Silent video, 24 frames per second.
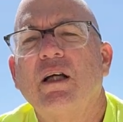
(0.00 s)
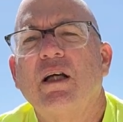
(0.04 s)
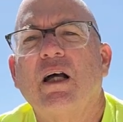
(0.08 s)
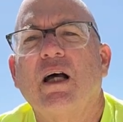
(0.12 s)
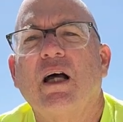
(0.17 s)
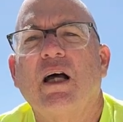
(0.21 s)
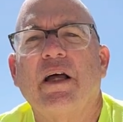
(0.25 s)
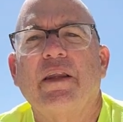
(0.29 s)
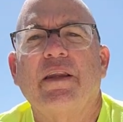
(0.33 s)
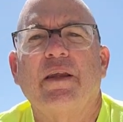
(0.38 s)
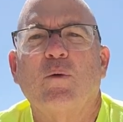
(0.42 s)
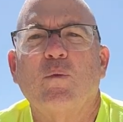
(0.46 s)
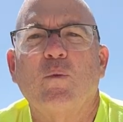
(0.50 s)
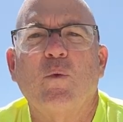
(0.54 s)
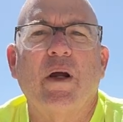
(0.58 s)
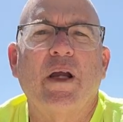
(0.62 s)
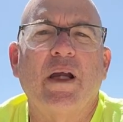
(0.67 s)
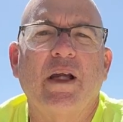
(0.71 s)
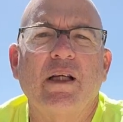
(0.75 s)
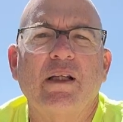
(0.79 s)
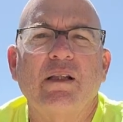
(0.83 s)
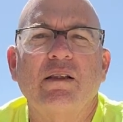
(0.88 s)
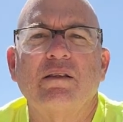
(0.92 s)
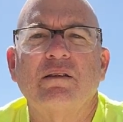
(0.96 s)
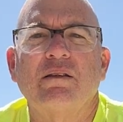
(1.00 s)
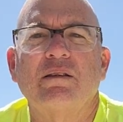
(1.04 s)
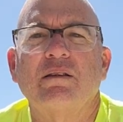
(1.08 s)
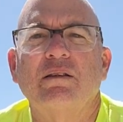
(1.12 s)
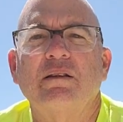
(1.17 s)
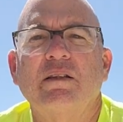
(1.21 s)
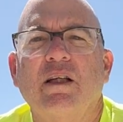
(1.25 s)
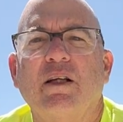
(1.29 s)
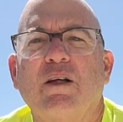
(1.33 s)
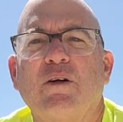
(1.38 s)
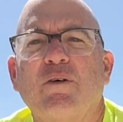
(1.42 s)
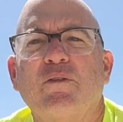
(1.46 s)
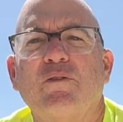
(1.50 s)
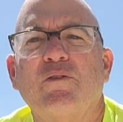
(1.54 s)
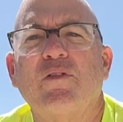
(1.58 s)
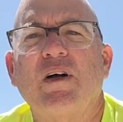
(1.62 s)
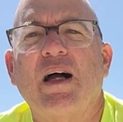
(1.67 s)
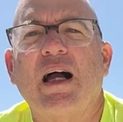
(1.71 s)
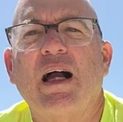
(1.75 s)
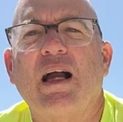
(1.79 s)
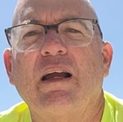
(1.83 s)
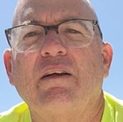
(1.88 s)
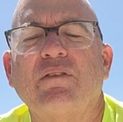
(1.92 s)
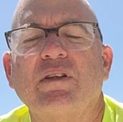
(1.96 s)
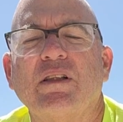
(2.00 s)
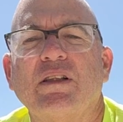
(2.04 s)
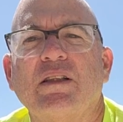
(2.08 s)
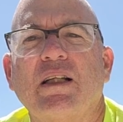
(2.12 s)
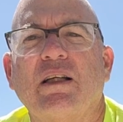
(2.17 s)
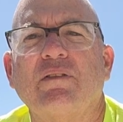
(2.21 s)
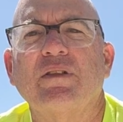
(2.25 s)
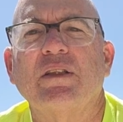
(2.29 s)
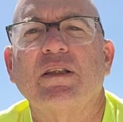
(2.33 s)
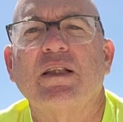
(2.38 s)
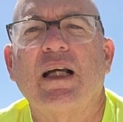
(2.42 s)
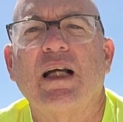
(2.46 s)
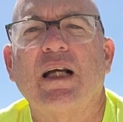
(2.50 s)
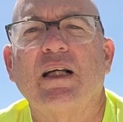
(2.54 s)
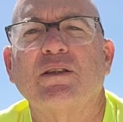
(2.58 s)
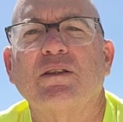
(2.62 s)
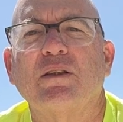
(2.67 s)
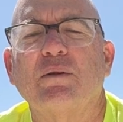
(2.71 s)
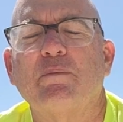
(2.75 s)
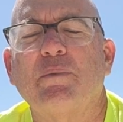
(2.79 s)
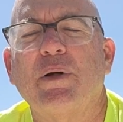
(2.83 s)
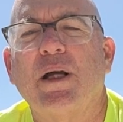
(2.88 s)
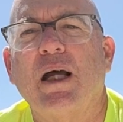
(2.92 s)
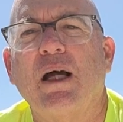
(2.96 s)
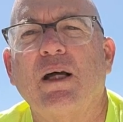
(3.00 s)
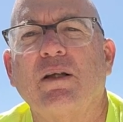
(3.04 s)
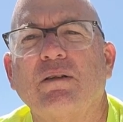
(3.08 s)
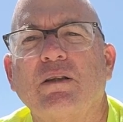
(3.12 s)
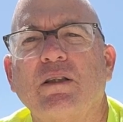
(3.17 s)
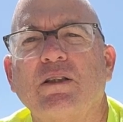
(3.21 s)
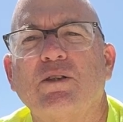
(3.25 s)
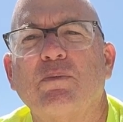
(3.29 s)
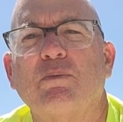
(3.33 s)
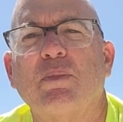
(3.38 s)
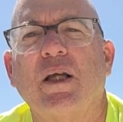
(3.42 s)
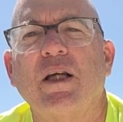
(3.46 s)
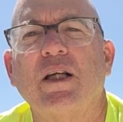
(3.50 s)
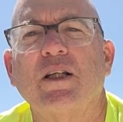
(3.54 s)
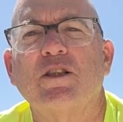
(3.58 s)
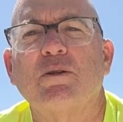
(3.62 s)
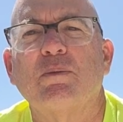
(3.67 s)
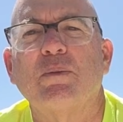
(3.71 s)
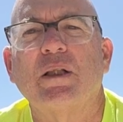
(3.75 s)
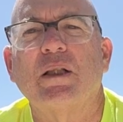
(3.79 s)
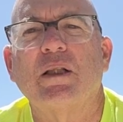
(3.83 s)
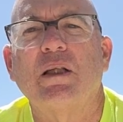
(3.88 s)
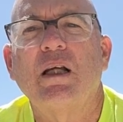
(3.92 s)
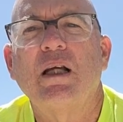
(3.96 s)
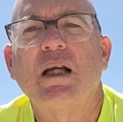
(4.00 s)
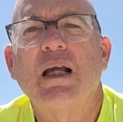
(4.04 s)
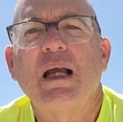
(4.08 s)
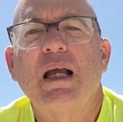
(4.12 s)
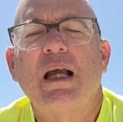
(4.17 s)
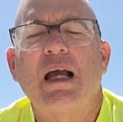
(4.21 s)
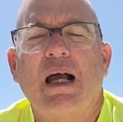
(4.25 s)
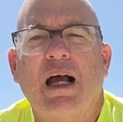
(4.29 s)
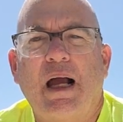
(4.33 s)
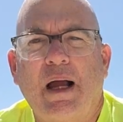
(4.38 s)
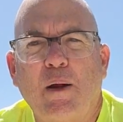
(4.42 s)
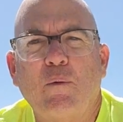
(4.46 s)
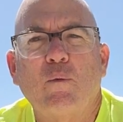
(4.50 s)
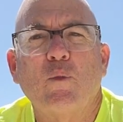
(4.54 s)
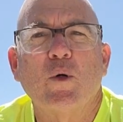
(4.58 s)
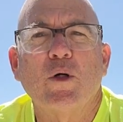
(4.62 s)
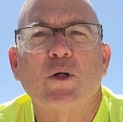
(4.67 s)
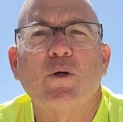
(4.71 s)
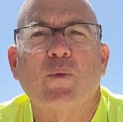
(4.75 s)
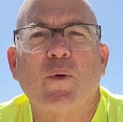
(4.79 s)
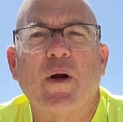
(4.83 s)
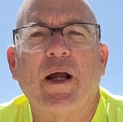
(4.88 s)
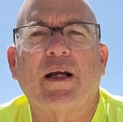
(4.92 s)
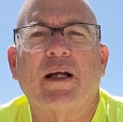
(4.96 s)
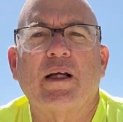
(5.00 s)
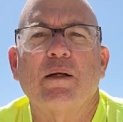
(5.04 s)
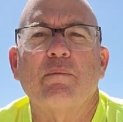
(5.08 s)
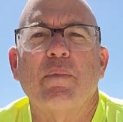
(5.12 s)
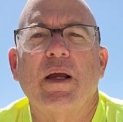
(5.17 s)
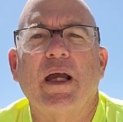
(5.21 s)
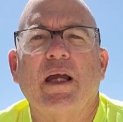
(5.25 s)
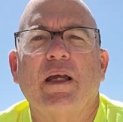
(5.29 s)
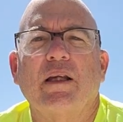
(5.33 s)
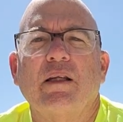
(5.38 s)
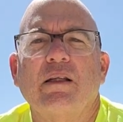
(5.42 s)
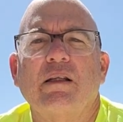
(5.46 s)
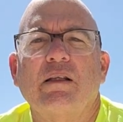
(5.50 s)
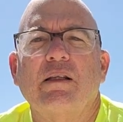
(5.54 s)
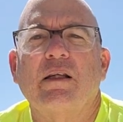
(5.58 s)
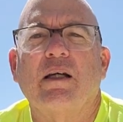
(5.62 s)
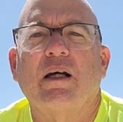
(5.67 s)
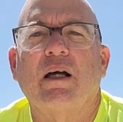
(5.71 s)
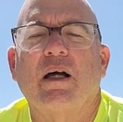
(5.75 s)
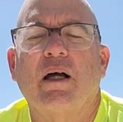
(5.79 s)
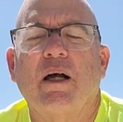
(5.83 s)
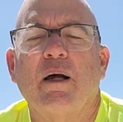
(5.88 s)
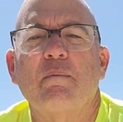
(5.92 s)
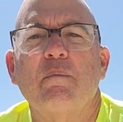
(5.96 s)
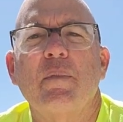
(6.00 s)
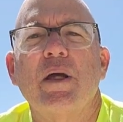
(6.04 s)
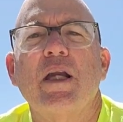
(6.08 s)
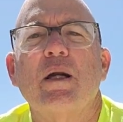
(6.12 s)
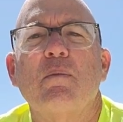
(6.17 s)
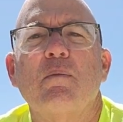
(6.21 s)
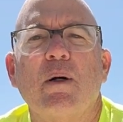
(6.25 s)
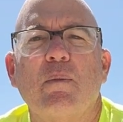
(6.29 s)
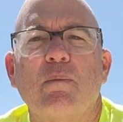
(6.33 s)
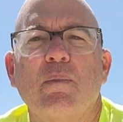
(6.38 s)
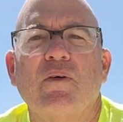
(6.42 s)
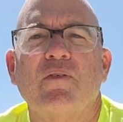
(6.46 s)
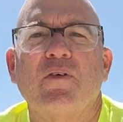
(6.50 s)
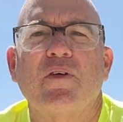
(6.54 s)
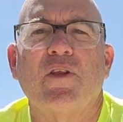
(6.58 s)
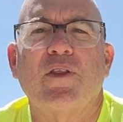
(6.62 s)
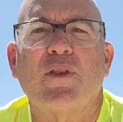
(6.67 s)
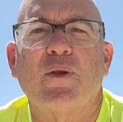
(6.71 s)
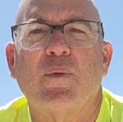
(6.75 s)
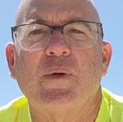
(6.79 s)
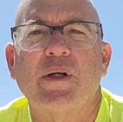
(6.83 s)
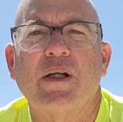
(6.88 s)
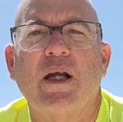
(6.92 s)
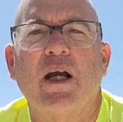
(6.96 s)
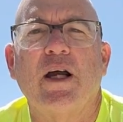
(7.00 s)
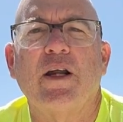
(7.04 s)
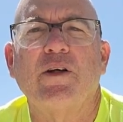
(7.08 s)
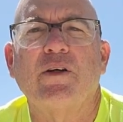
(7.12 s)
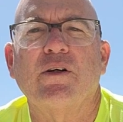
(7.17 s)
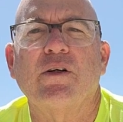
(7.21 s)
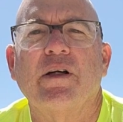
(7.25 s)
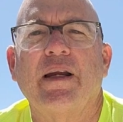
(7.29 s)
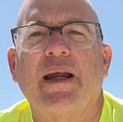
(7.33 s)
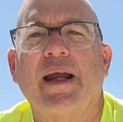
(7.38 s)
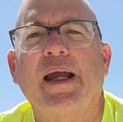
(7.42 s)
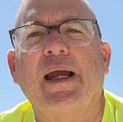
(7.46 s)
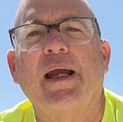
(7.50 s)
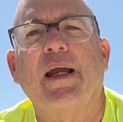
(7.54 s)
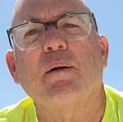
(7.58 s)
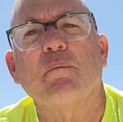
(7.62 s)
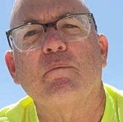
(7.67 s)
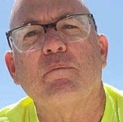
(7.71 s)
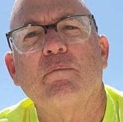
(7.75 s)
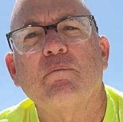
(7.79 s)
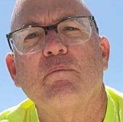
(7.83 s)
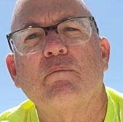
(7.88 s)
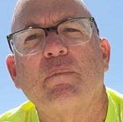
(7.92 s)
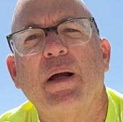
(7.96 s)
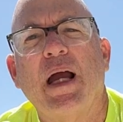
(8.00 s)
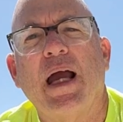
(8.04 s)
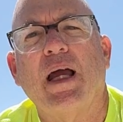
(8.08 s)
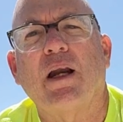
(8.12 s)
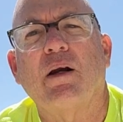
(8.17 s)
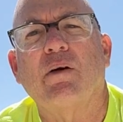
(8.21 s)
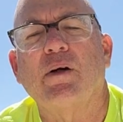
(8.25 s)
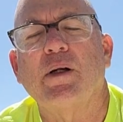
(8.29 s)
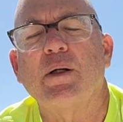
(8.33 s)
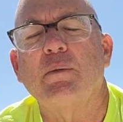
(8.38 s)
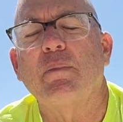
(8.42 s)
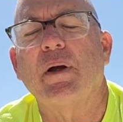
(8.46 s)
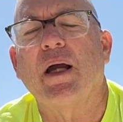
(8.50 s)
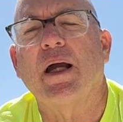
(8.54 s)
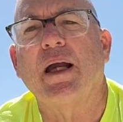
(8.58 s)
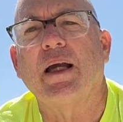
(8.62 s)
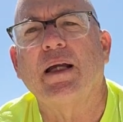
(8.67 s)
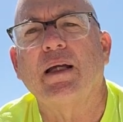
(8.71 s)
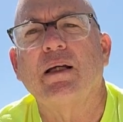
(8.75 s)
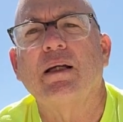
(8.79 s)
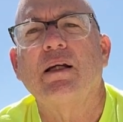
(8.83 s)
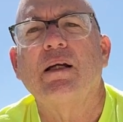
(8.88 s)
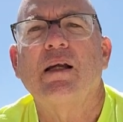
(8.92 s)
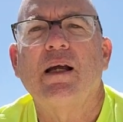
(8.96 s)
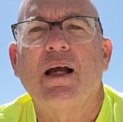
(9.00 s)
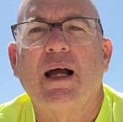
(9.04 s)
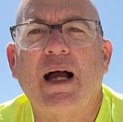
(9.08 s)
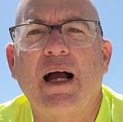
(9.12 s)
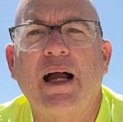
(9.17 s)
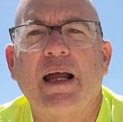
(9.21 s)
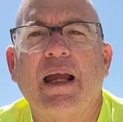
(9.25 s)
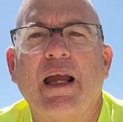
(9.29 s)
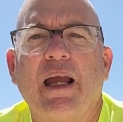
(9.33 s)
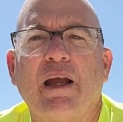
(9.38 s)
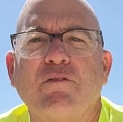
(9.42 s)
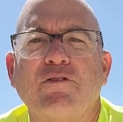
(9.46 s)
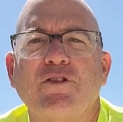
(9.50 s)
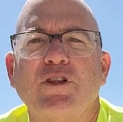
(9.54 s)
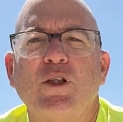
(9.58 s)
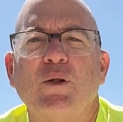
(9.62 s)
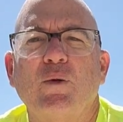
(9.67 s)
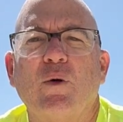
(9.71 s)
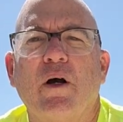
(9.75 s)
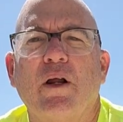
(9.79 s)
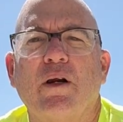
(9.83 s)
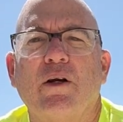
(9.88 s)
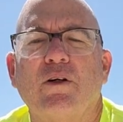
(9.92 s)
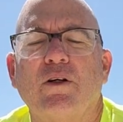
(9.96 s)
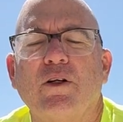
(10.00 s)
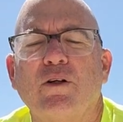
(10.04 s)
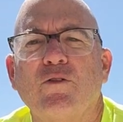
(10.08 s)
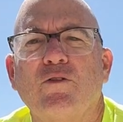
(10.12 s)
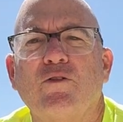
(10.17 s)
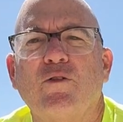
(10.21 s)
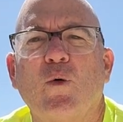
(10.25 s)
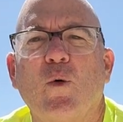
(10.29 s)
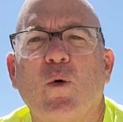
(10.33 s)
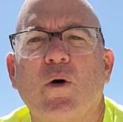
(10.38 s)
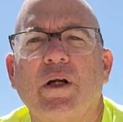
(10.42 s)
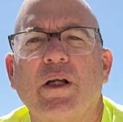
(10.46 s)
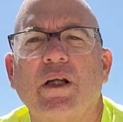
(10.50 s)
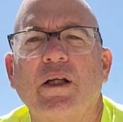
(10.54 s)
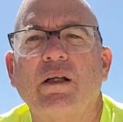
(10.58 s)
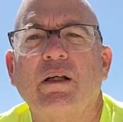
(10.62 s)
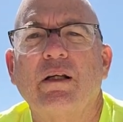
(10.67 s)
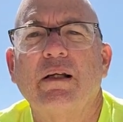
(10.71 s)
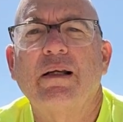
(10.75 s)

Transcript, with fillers: uh, that weighs, you know, five to 7,000 pound displacement, I would recommend uh, a minimum of a 300 amp battery bank. I have 240.